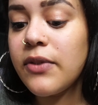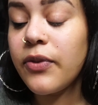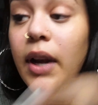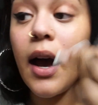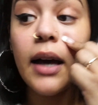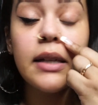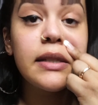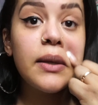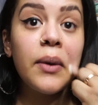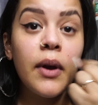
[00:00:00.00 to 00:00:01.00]
different
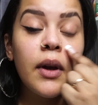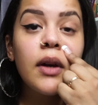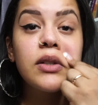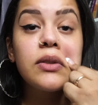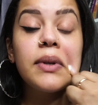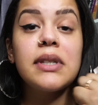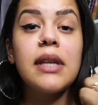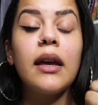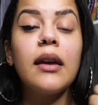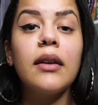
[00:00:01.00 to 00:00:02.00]
eyes. So it's
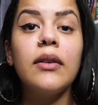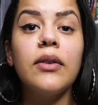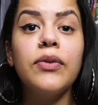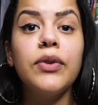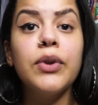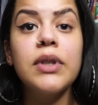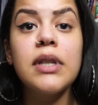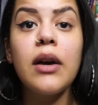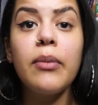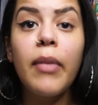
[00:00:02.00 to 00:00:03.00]
like if you could
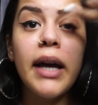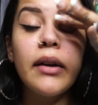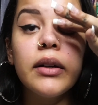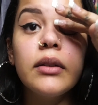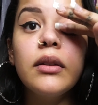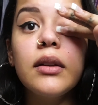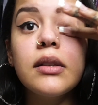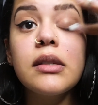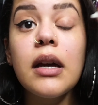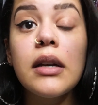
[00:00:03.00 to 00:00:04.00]
tell my hood
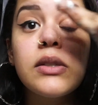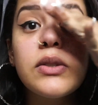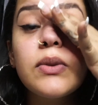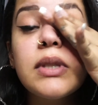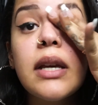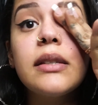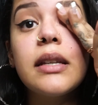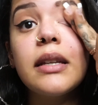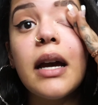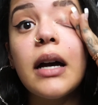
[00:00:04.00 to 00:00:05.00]
is not so
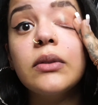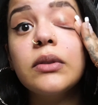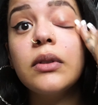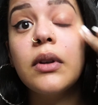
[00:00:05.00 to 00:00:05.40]
dented down.